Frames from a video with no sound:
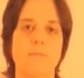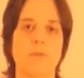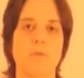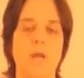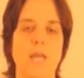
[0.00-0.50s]

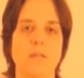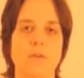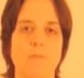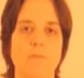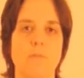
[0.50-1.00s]
create a
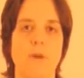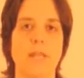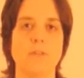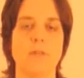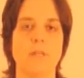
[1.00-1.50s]
good
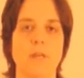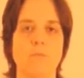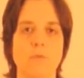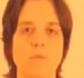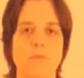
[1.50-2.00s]
momentum and
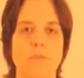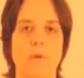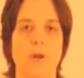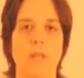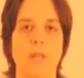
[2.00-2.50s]
can move the
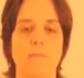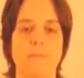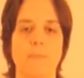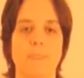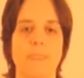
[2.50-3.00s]
body.
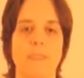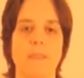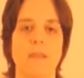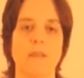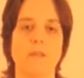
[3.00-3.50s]

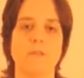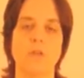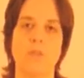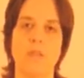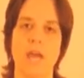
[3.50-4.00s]

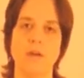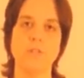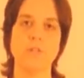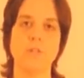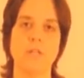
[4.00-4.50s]
So the
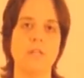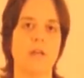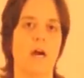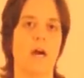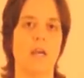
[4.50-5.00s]
outer
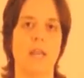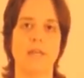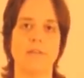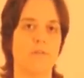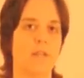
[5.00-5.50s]
unit are
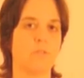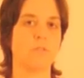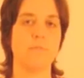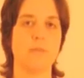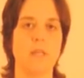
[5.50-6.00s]
like the
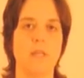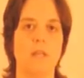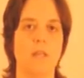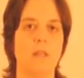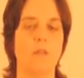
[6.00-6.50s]
rectus
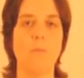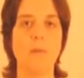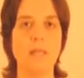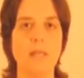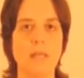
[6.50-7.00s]
spinae, the
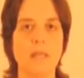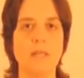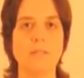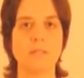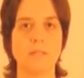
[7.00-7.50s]

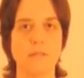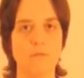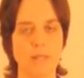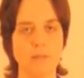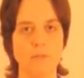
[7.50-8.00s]
obliques, the
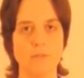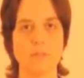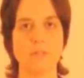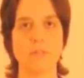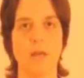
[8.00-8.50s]

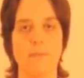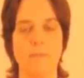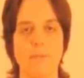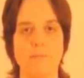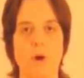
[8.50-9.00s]
rectus
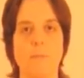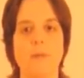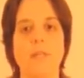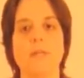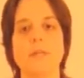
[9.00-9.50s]

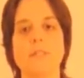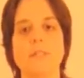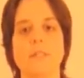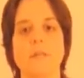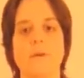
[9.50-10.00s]

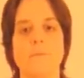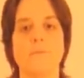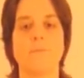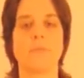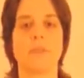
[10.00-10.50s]
abdominis,
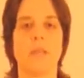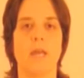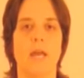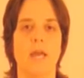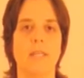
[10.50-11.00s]

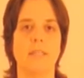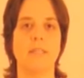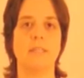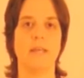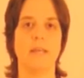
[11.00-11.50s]

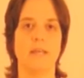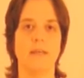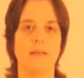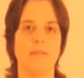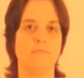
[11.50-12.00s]
and
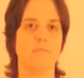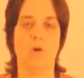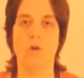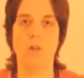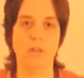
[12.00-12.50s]

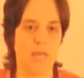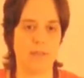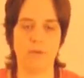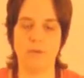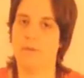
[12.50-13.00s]
all the
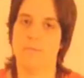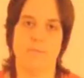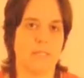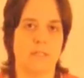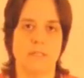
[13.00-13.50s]
other
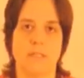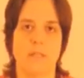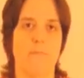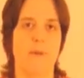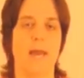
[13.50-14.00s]
muscles in
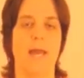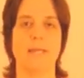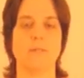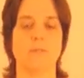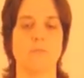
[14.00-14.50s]
the
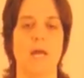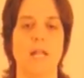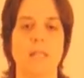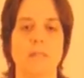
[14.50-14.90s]
back as well.